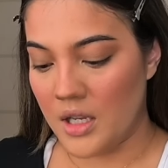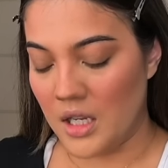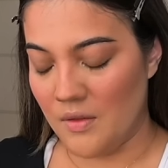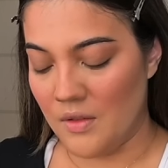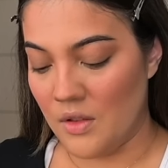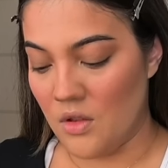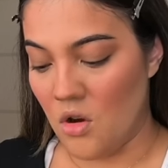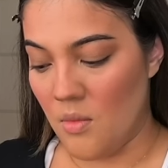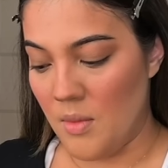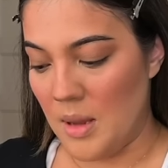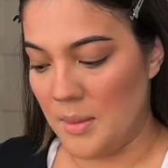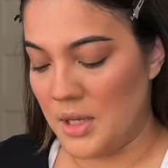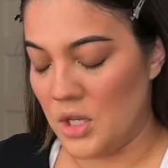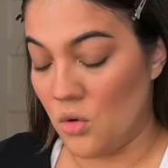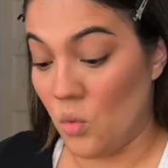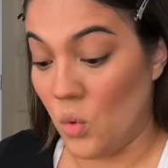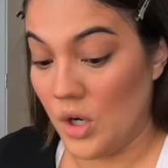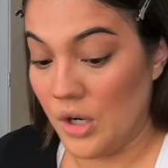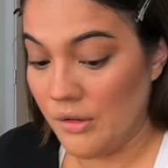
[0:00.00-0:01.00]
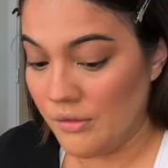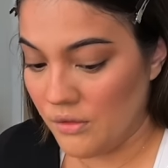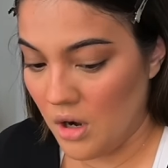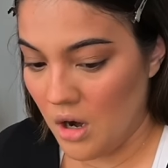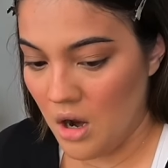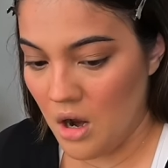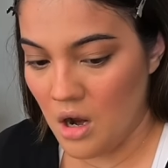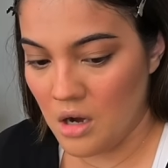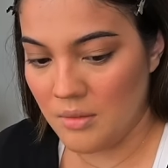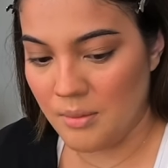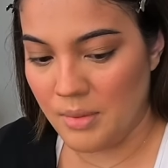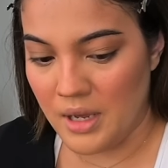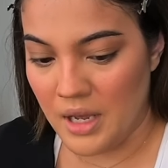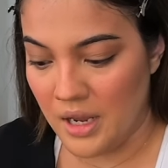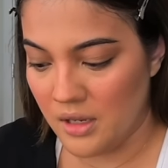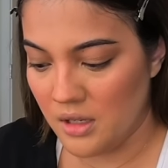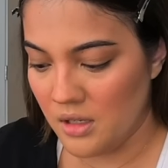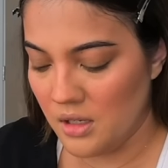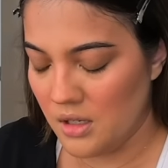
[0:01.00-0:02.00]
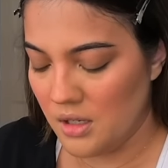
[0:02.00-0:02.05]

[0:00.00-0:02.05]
even though maybe you weren't wrong. But